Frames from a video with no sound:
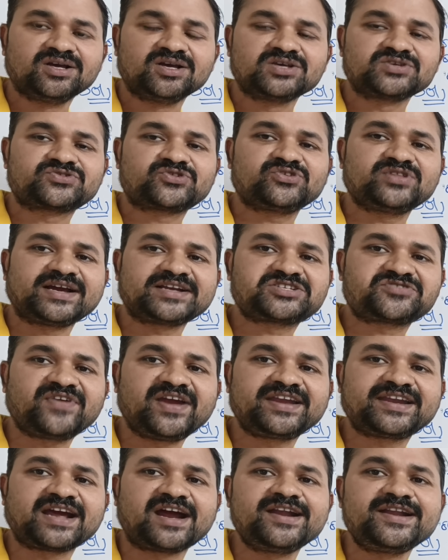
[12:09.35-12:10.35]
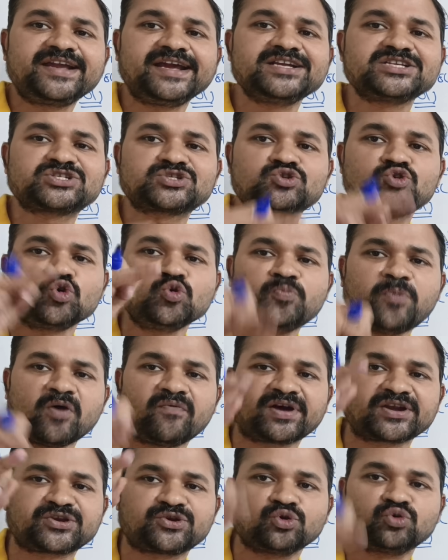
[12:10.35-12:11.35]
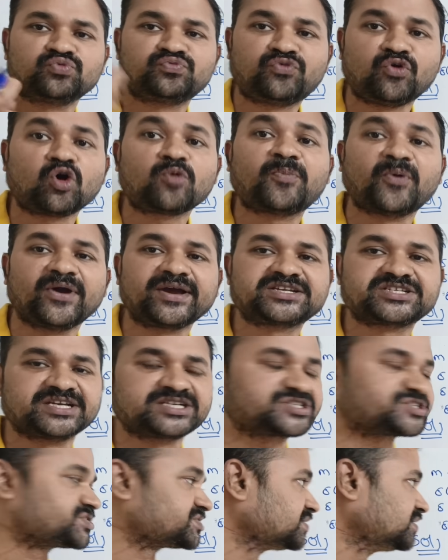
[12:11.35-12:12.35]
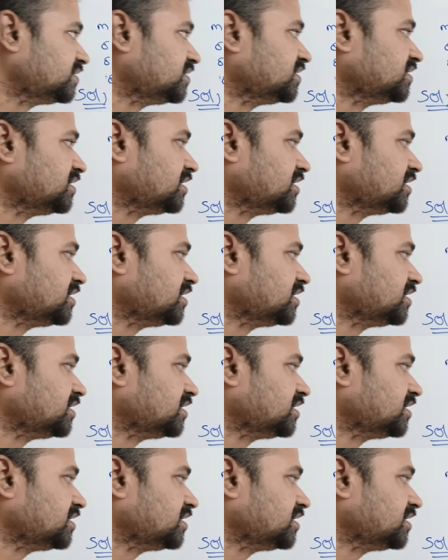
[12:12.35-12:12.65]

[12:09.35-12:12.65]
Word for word: So that's why it contains two power two, four productions.